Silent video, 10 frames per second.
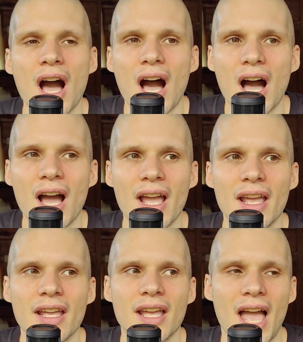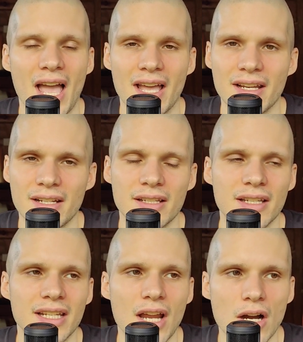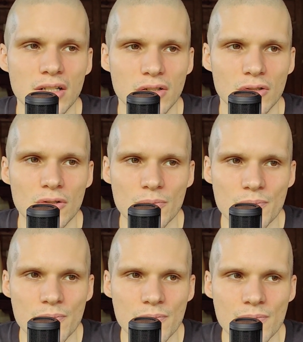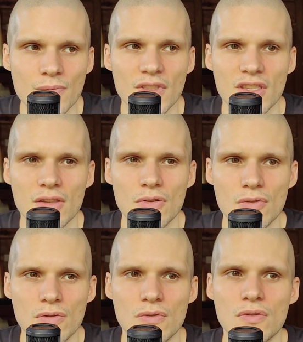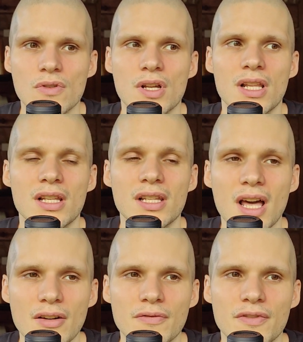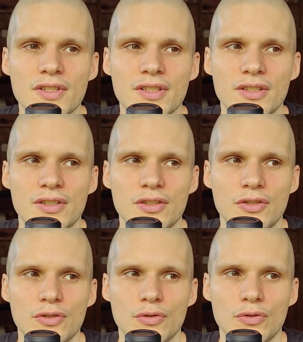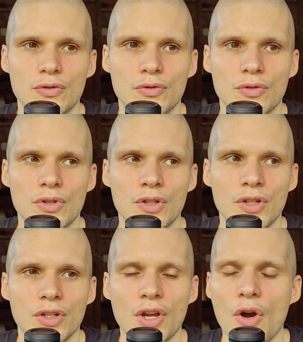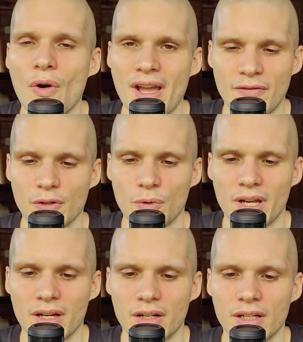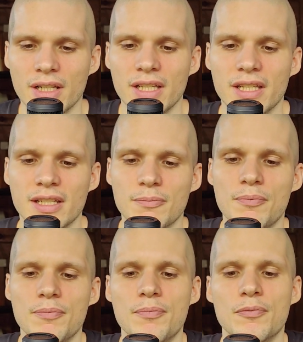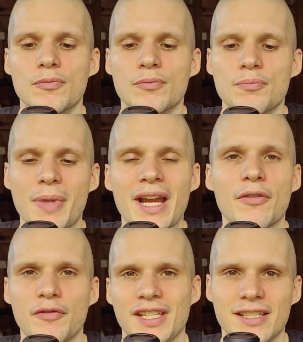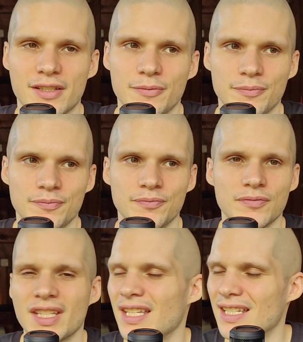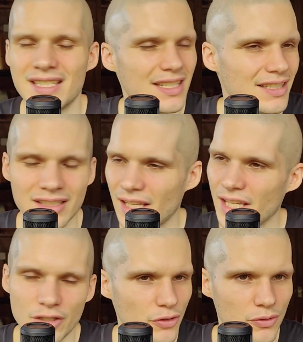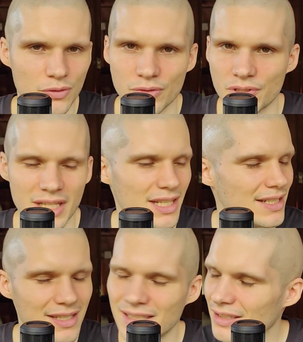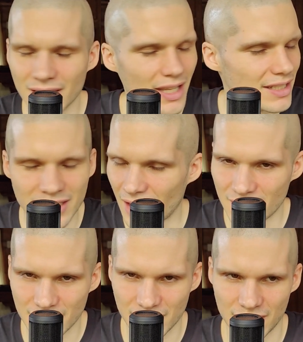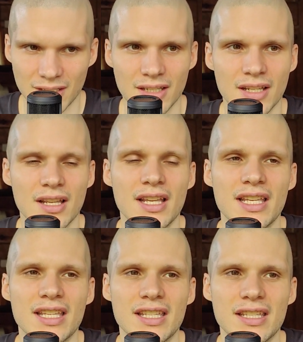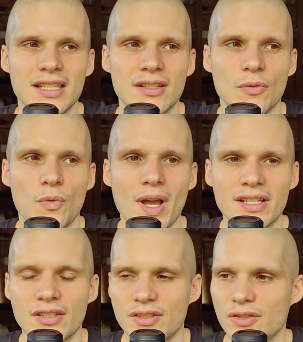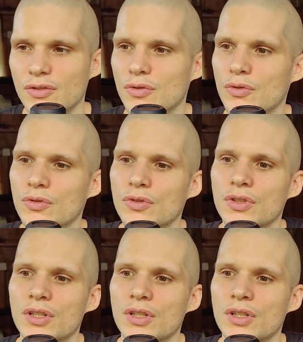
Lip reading: I had an uncle who loved to go everywhere in bare feet. He didn't like shoes. He didn't like socks. He went to